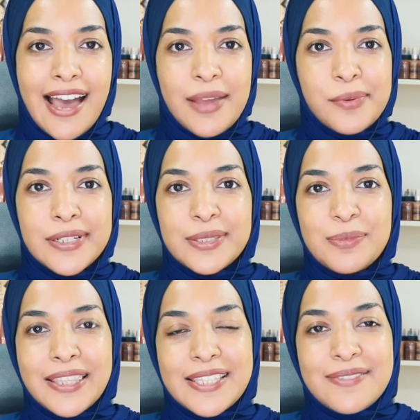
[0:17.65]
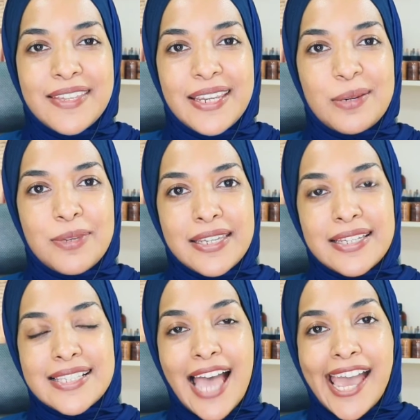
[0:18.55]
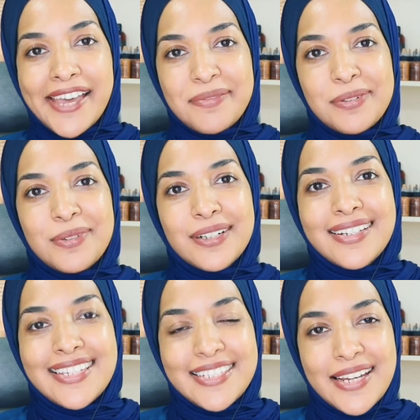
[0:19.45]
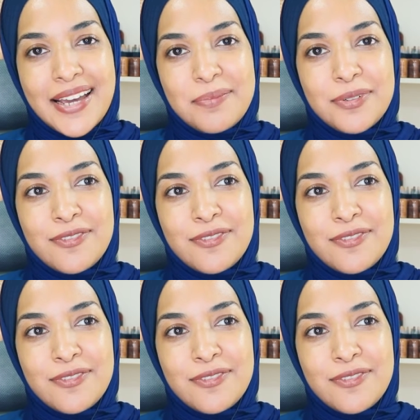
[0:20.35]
I wanted to make this video because I have been wearing hijab